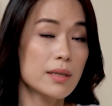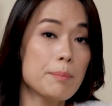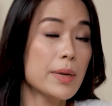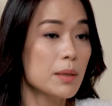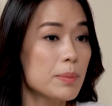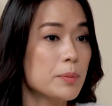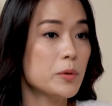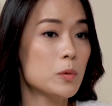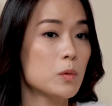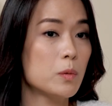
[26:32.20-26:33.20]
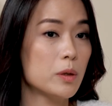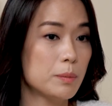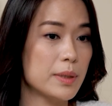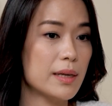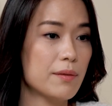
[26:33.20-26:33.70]
Because there are many people who
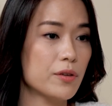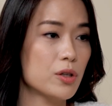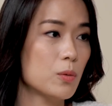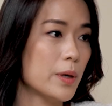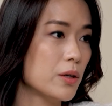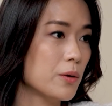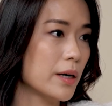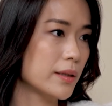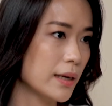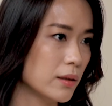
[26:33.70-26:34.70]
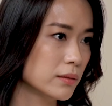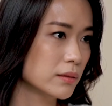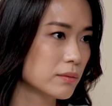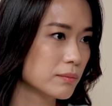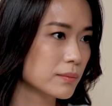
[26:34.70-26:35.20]
will be there for you when you are
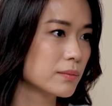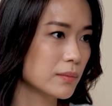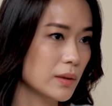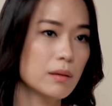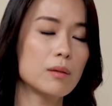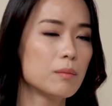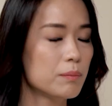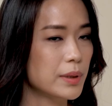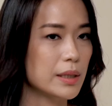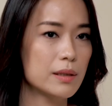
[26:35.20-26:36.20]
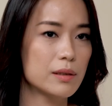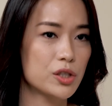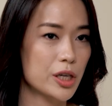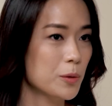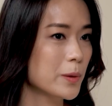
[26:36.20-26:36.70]
down, be
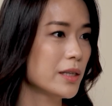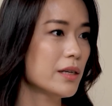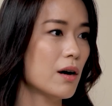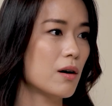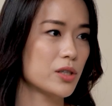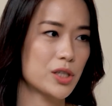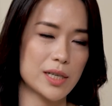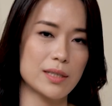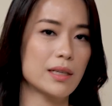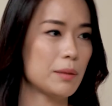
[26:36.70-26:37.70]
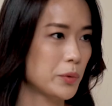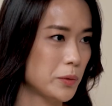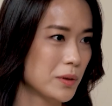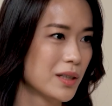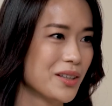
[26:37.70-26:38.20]
it genuinely or just
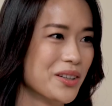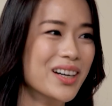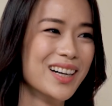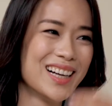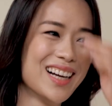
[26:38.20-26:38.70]
scapo, you know.